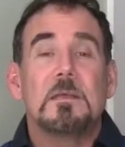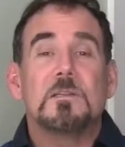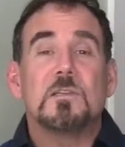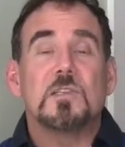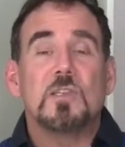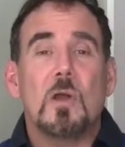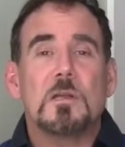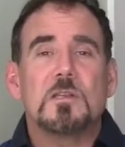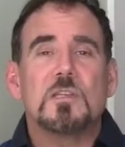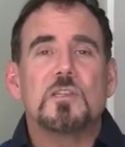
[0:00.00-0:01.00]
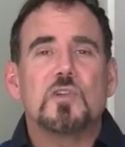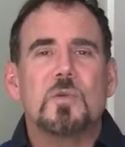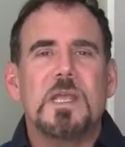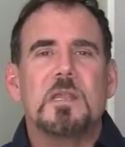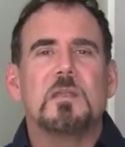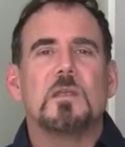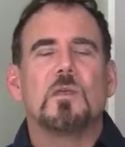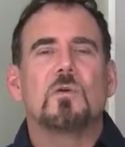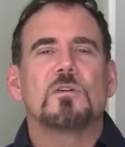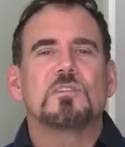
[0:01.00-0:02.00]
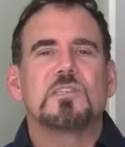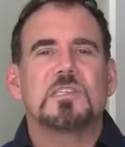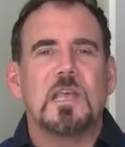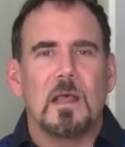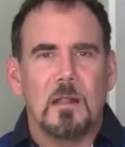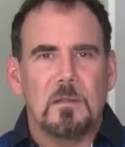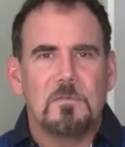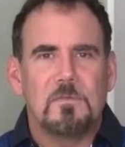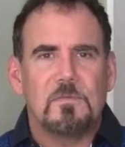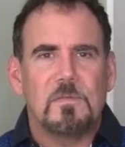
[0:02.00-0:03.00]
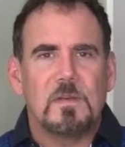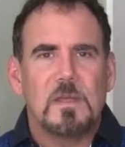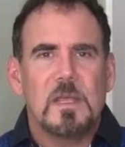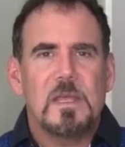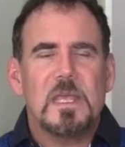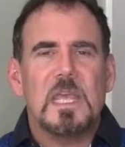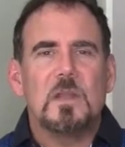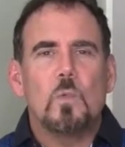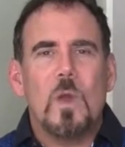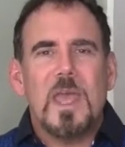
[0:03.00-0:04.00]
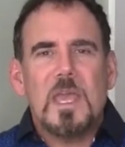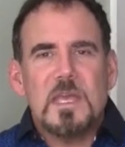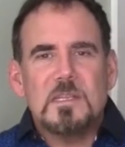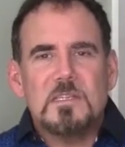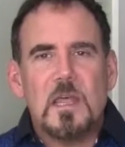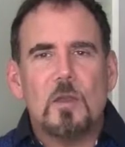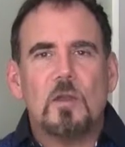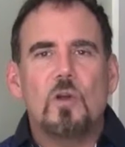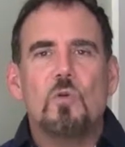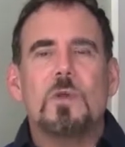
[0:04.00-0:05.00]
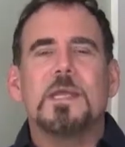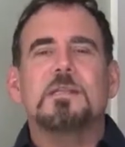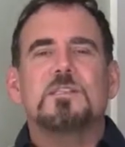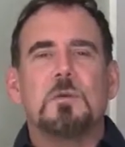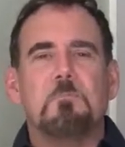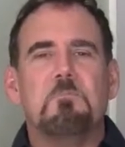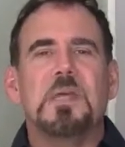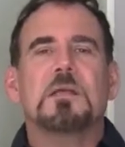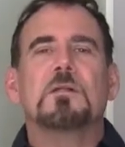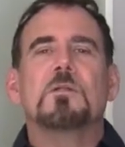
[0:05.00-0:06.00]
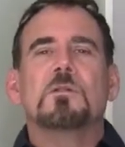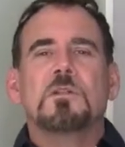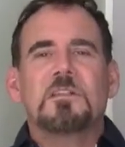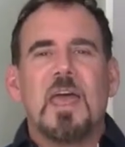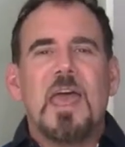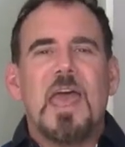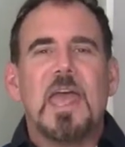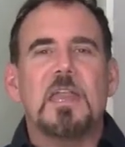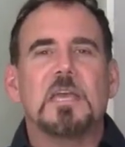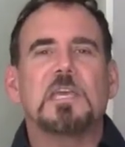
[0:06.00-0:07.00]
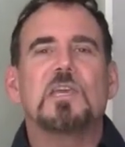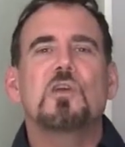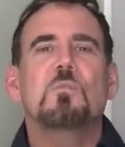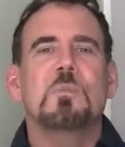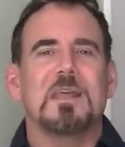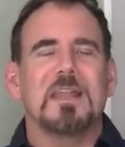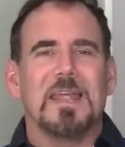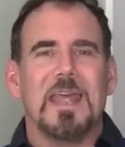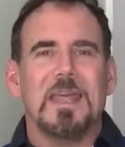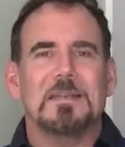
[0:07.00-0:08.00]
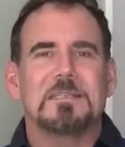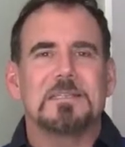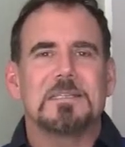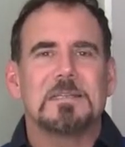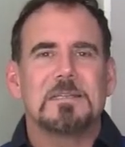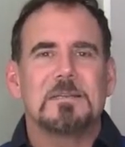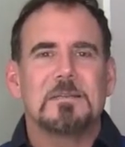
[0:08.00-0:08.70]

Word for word: to start to treat yourself in ways that are going to build and accumulate